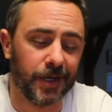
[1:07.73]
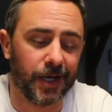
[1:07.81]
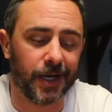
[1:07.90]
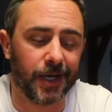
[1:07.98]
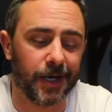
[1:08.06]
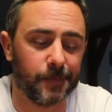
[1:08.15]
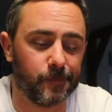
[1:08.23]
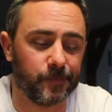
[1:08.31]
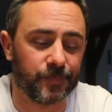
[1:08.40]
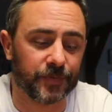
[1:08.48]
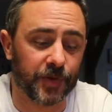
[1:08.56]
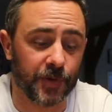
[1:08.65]

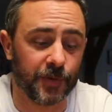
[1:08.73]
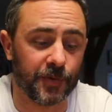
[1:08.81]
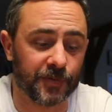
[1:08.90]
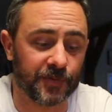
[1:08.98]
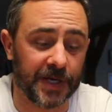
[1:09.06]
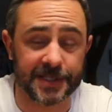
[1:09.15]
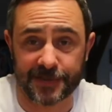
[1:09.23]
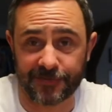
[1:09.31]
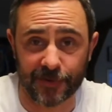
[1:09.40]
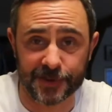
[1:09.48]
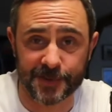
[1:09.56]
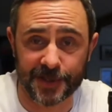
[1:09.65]
who actually
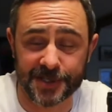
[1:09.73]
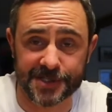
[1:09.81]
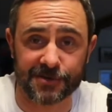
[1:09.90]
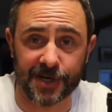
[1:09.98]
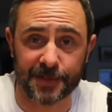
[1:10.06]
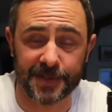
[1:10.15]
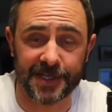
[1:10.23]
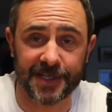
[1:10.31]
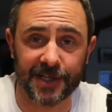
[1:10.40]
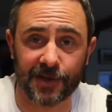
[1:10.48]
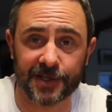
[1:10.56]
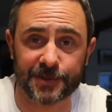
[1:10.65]
follows me on Instagram, and he
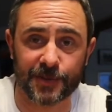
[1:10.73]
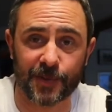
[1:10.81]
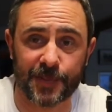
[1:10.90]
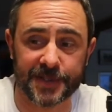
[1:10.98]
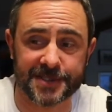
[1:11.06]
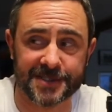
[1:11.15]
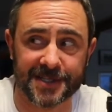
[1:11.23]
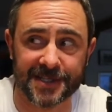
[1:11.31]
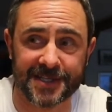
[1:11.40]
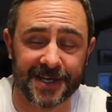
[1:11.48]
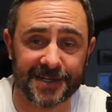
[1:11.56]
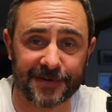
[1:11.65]
liked one of my pictures the
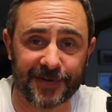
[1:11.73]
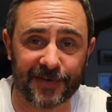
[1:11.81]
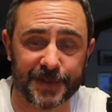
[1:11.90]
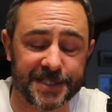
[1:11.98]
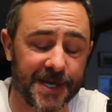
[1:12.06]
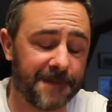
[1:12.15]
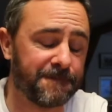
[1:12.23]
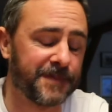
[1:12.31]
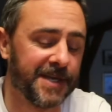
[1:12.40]
other day and I fell off my chair.